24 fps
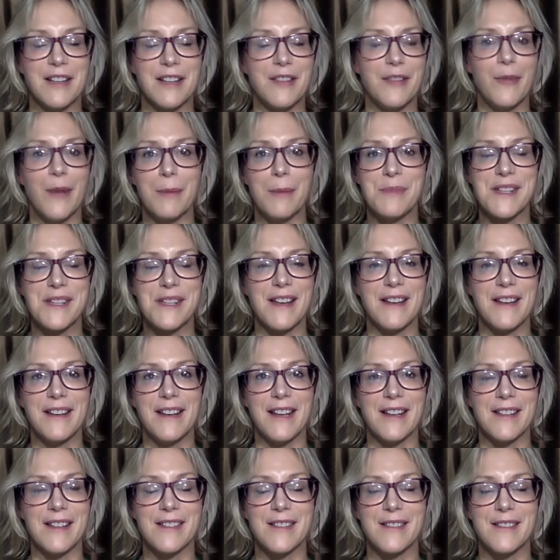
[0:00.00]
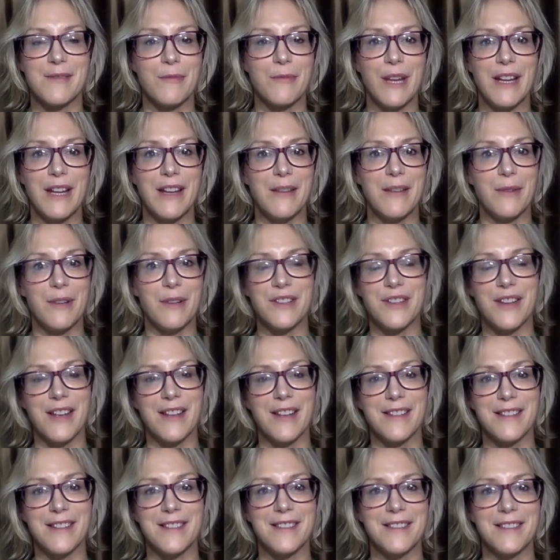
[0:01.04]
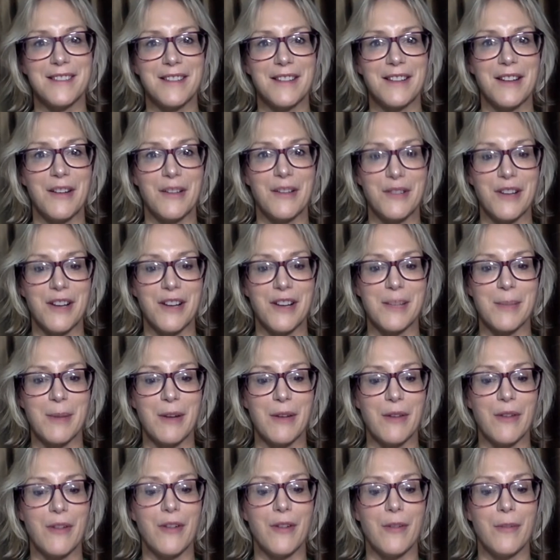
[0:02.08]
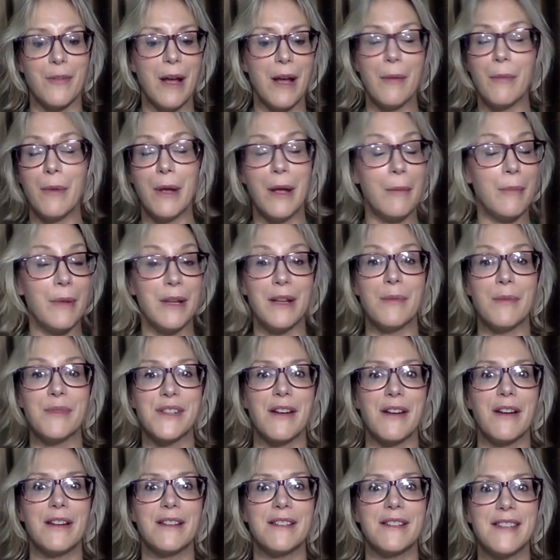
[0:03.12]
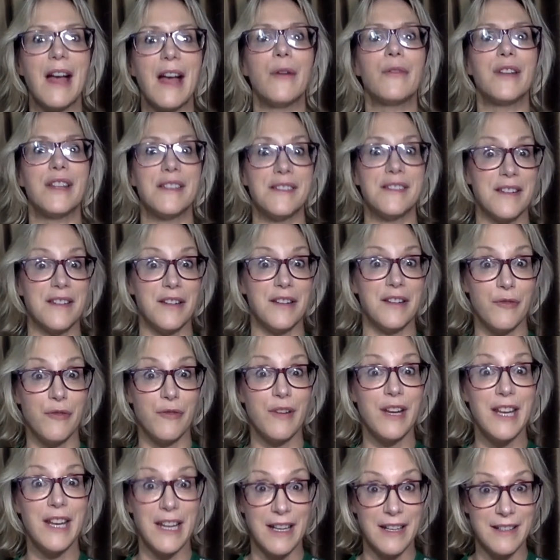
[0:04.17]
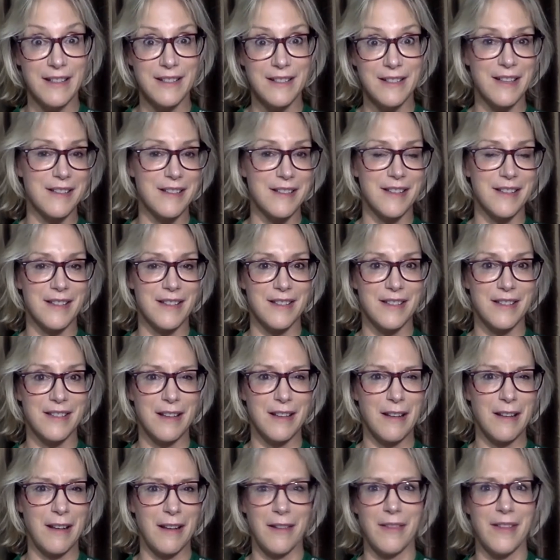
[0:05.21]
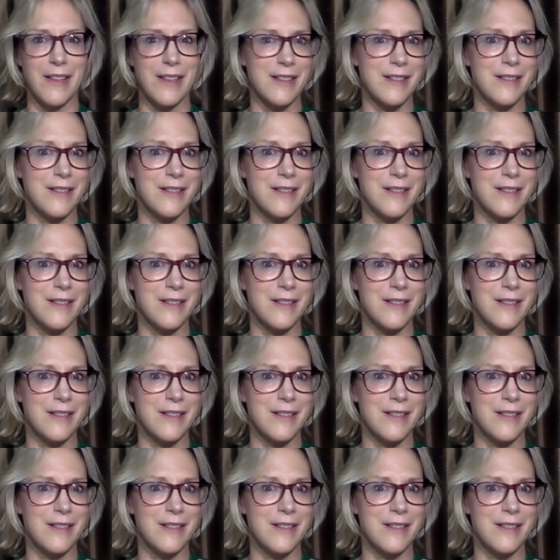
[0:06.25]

website next week, which has, talks about sound as an ingredient, because it's kind of this